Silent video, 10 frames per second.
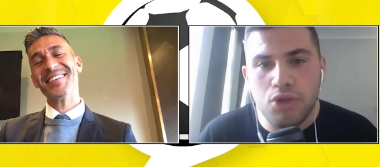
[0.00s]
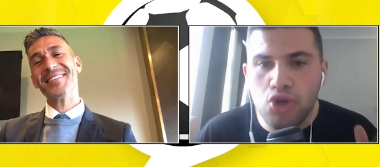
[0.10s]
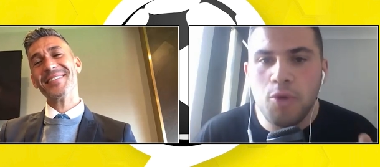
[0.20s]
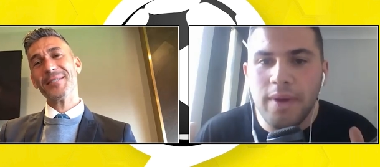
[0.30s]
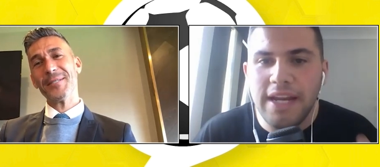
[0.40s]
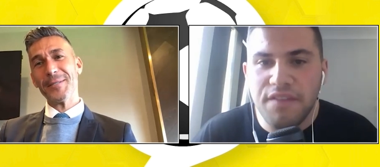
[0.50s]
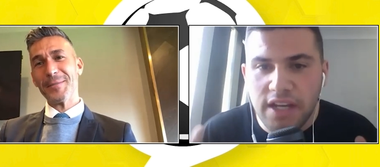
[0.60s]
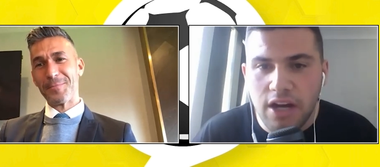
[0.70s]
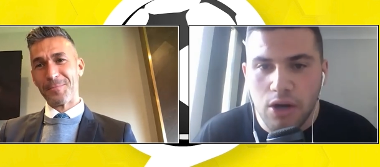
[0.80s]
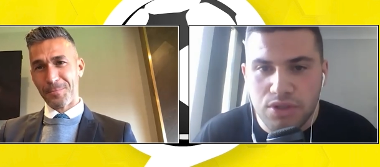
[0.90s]
Speaker 1: Do you believe
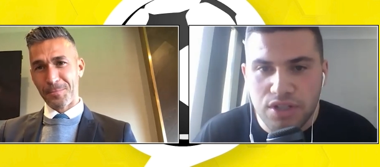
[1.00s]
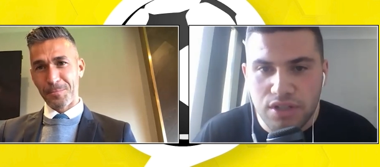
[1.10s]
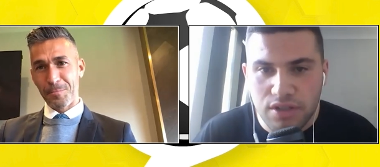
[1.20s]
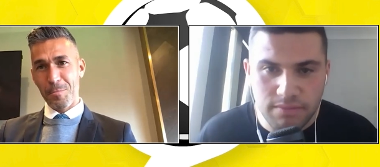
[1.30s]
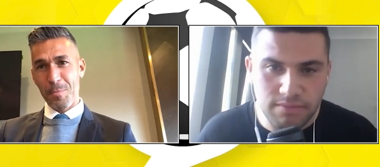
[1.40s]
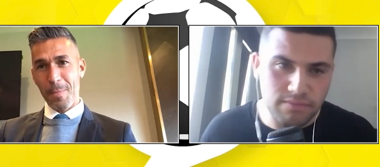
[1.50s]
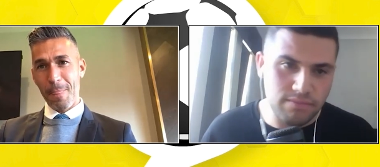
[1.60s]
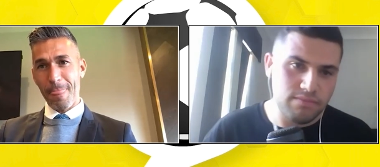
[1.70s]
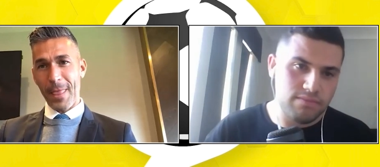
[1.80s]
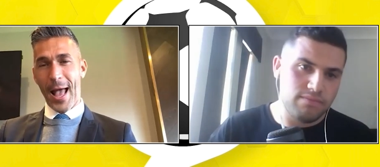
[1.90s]
in ghosts?
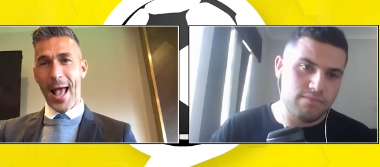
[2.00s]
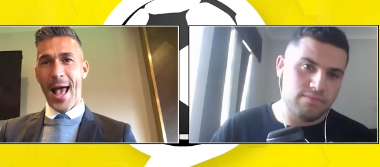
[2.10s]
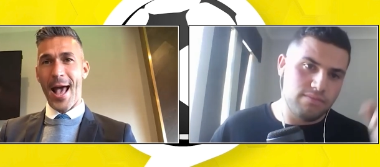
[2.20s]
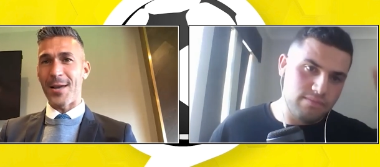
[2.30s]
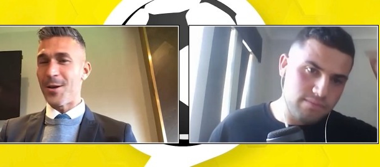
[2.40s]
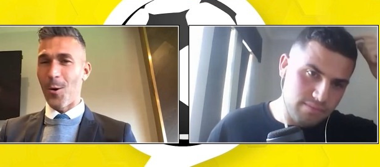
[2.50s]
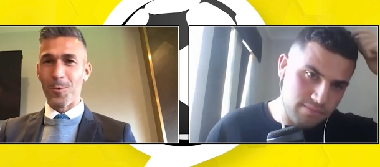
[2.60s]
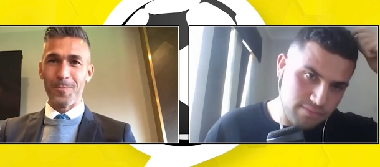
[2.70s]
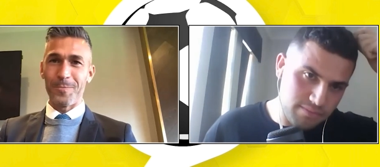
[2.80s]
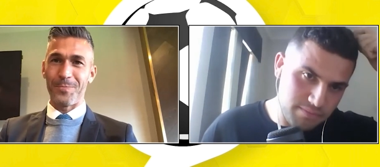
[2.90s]
Uh, no.
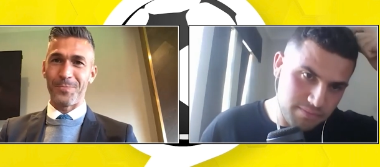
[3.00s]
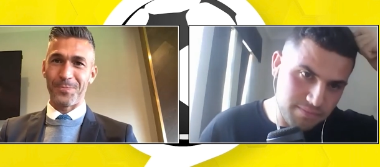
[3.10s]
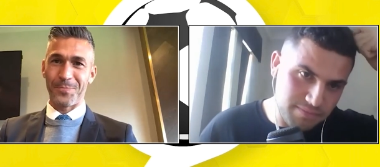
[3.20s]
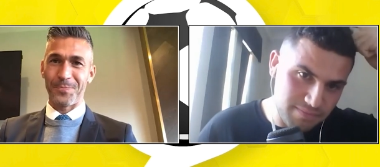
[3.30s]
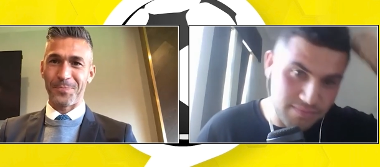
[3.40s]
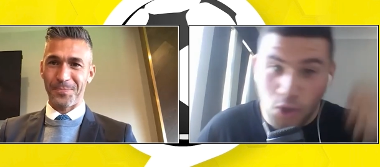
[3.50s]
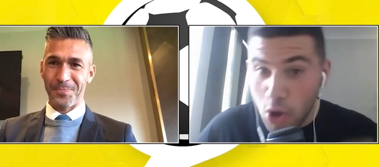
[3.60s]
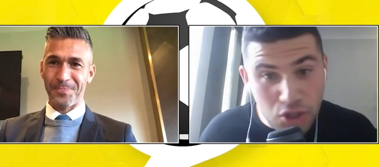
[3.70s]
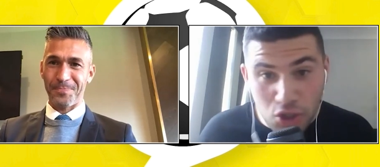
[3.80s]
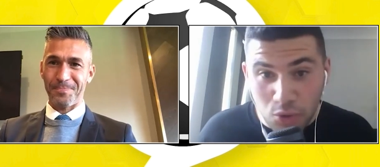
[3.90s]

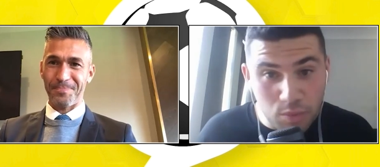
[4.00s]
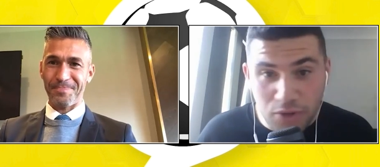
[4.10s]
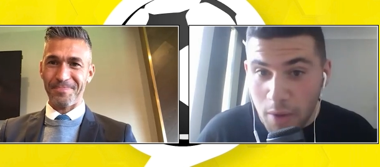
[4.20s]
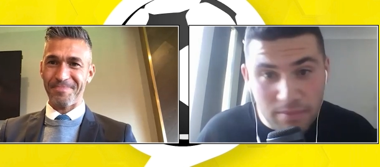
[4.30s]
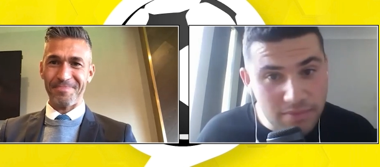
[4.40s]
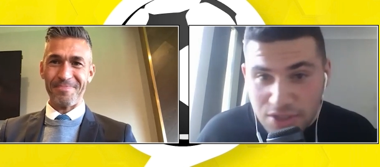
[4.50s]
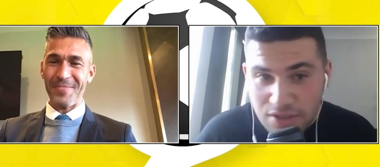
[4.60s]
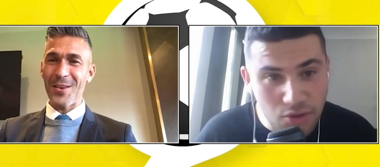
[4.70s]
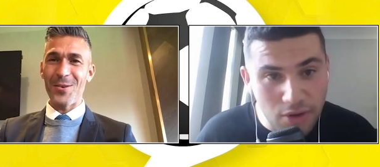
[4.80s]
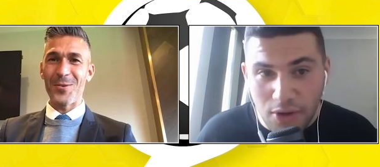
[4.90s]
Not at all. Don't
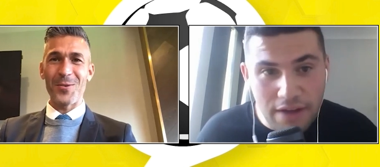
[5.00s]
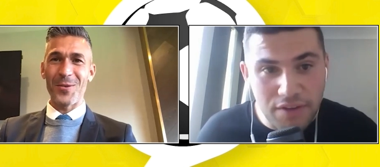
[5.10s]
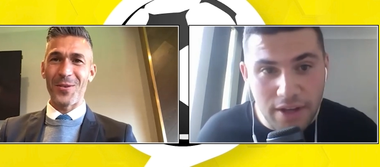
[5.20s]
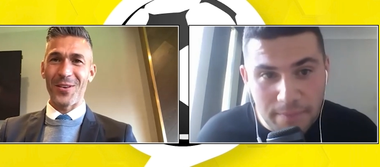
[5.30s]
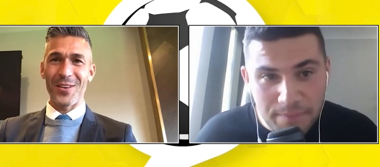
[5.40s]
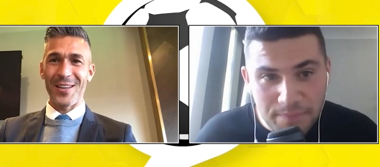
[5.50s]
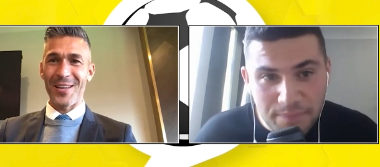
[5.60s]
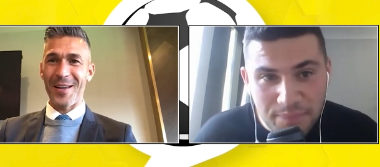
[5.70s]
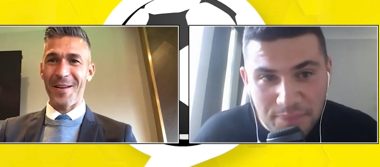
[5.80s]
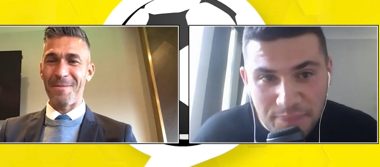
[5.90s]
just not not having it.
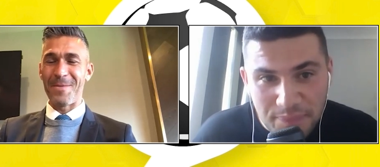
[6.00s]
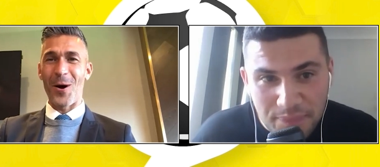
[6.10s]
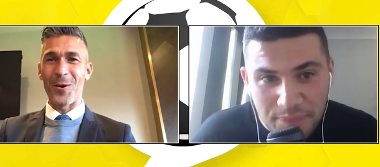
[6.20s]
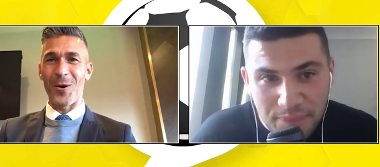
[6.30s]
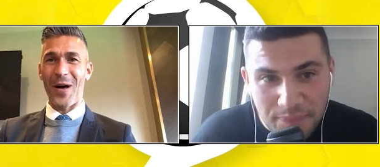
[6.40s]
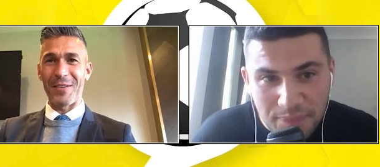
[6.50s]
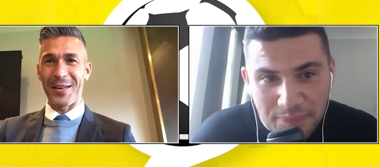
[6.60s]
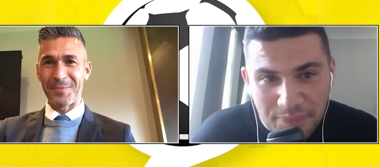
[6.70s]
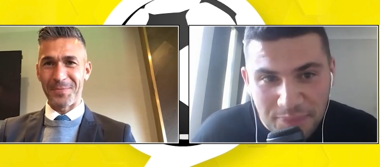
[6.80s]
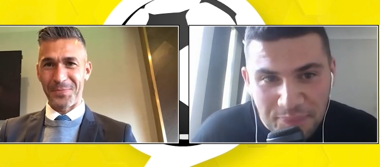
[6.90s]
Speaker 2: No, not having
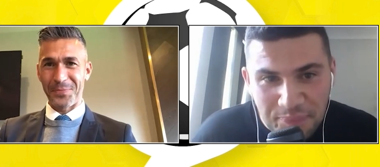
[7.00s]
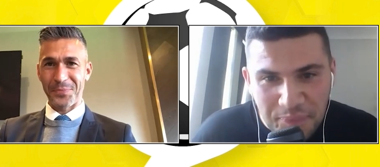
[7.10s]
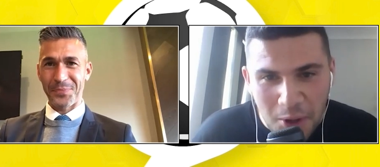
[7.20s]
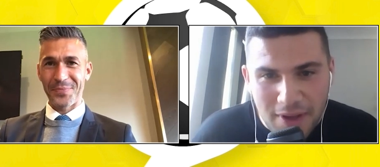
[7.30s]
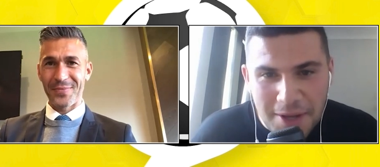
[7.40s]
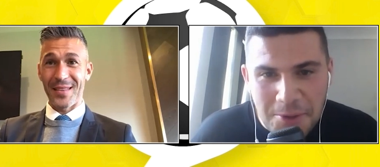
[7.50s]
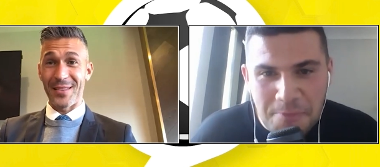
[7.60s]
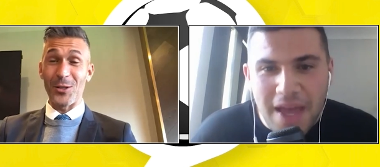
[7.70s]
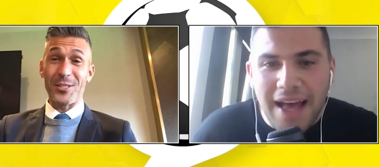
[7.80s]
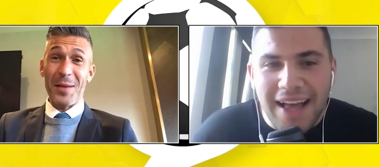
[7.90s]
it. Okay, cool.
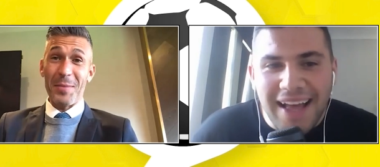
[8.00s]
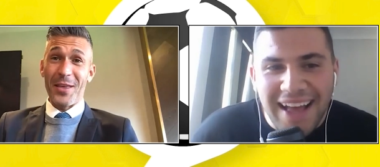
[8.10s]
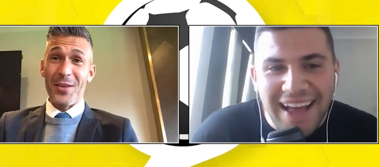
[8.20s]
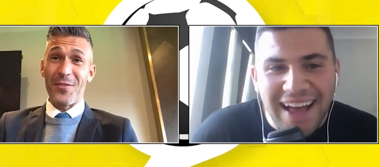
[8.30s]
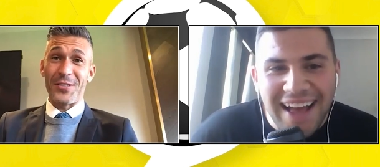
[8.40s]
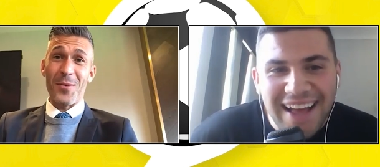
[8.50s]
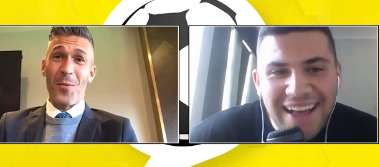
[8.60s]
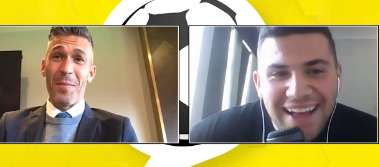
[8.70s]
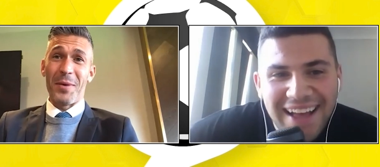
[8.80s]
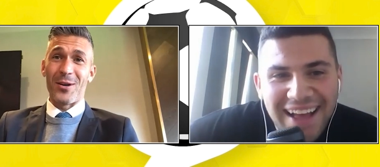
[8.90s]
Don't tell me that you've seen
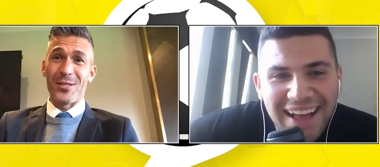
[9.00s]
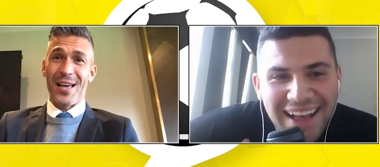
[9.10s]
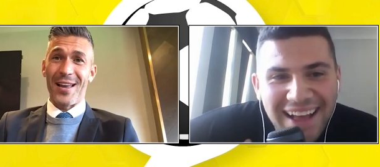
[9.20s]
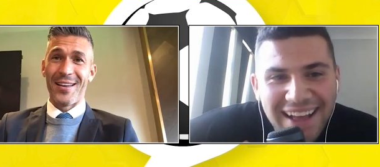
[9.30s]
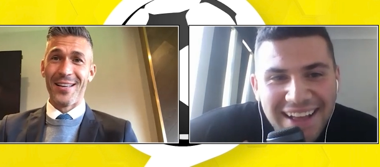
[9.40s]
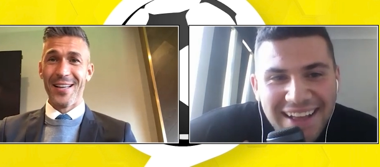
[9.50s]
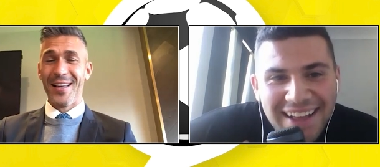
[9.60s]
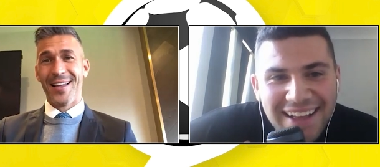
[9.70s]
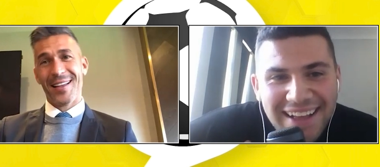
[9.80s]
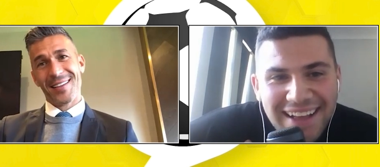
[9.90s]
one because then
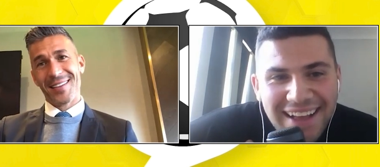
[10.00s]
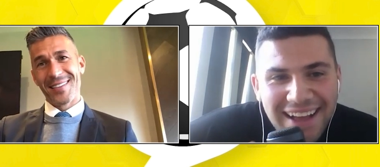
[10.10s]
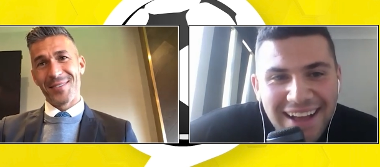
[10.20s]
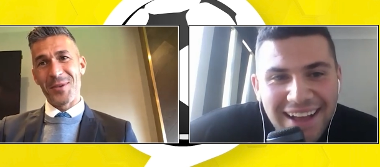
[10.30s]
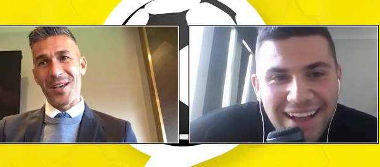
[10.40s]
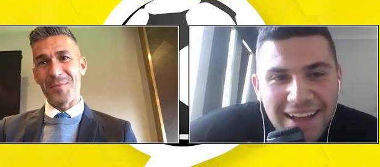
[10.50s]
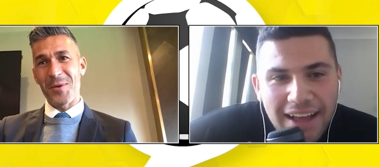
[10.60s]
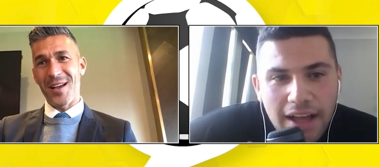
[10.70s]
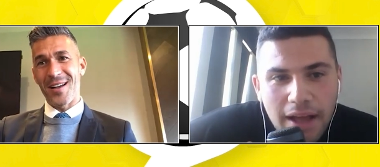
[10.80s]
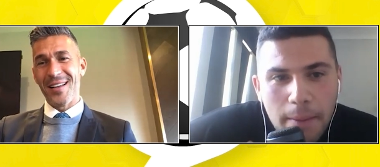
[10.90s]
we are
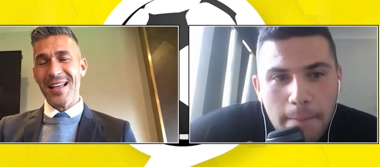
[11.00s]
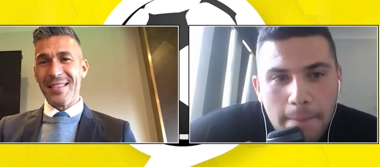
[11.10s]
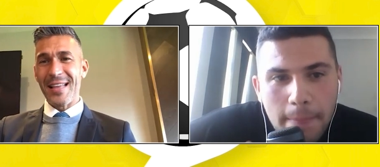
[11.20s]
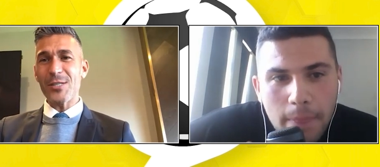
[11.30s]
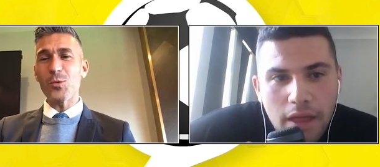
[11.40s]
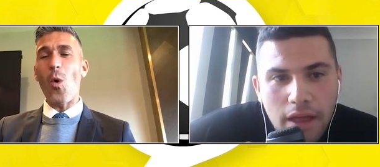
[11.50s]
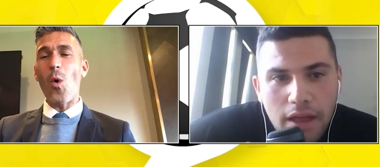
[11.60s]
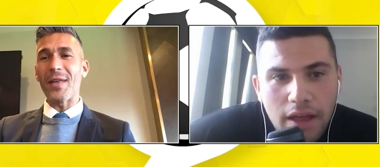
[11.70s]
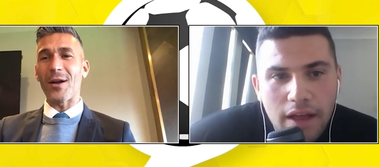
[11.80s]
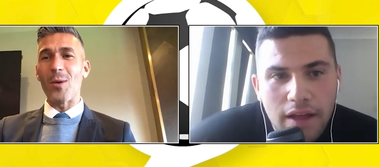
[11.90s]
we are there's one that